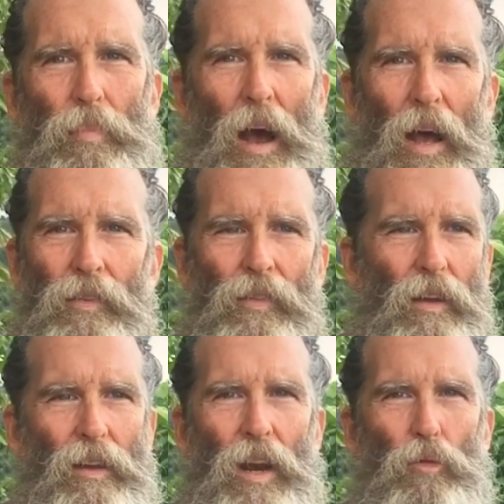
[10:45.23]

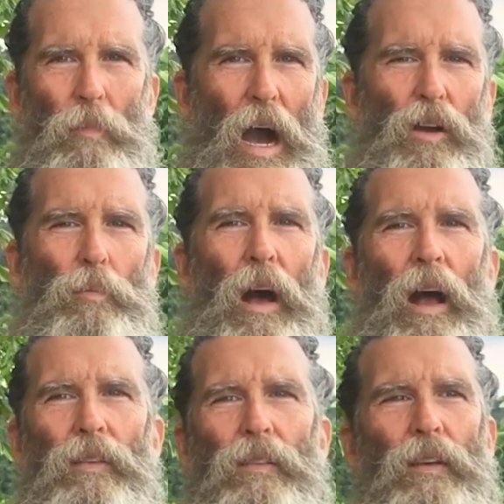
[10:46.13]
pasta, you know, mock
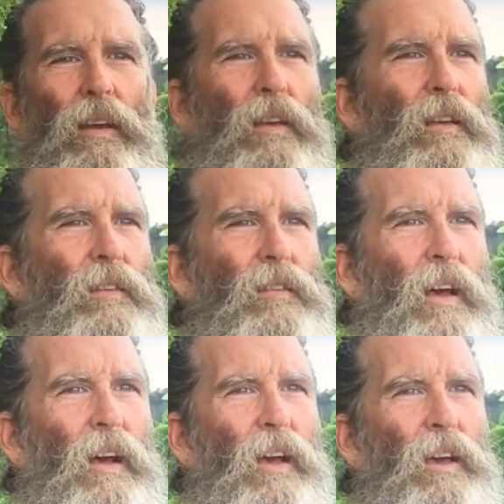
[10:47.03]
pastas,
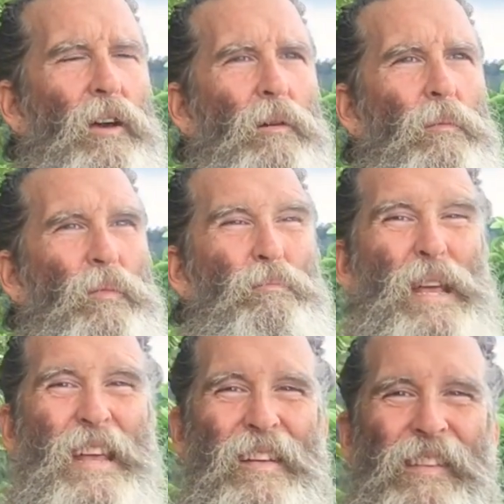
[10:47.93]

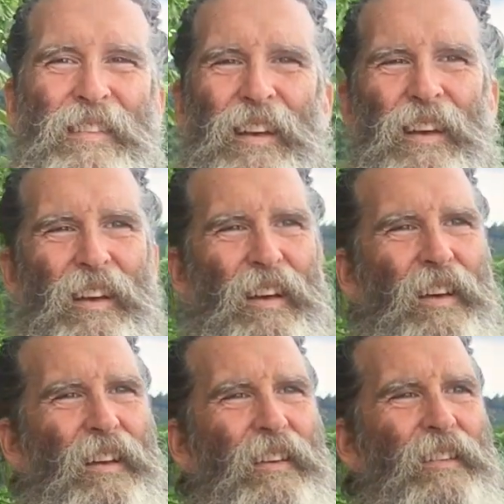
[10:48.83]

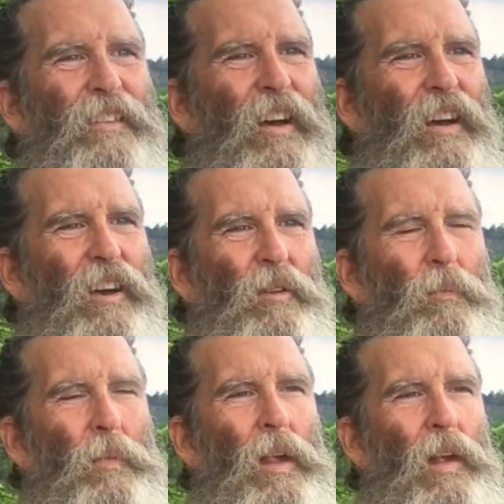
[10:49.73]
pizzas.
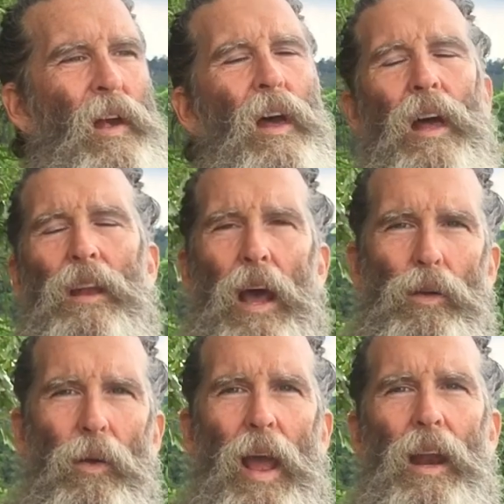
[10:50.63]

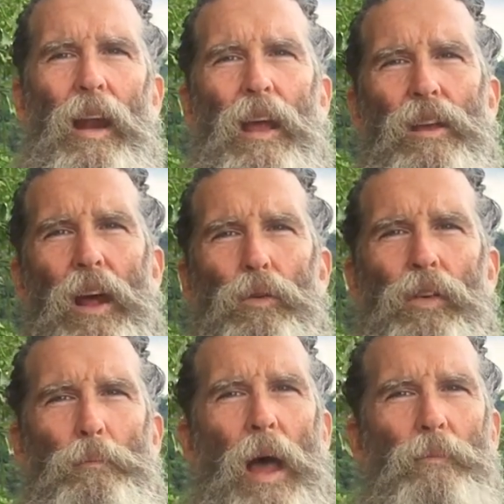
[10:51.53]
Now granted, you know,
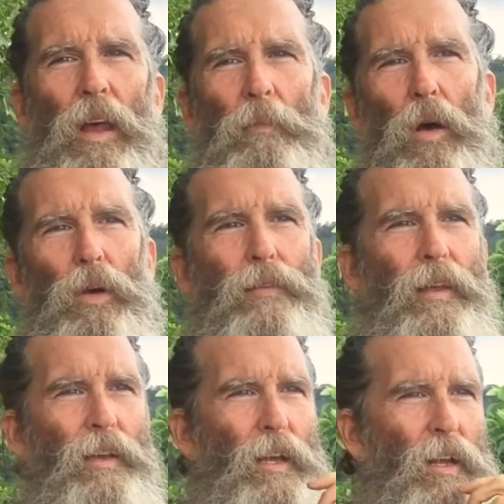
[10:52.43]
sometimes I'm always
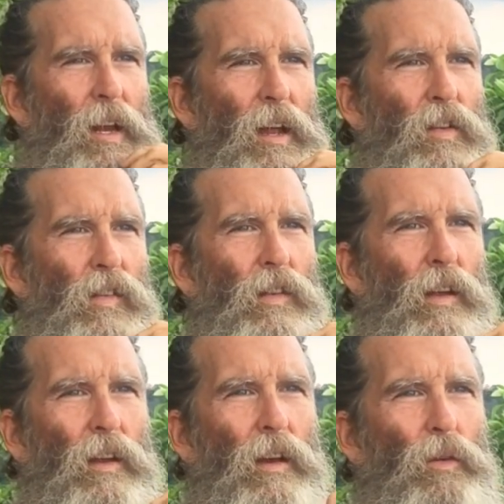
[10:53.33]
thinking, and I just
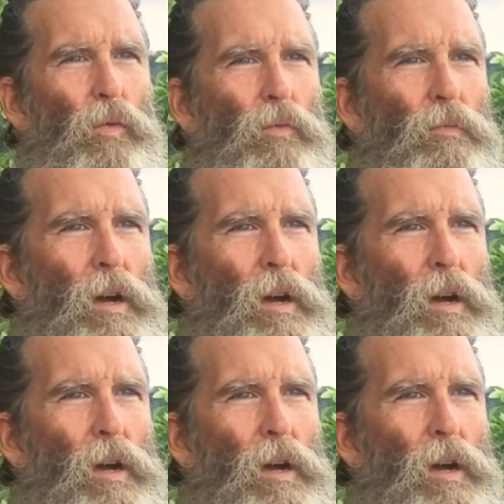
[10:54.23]
did in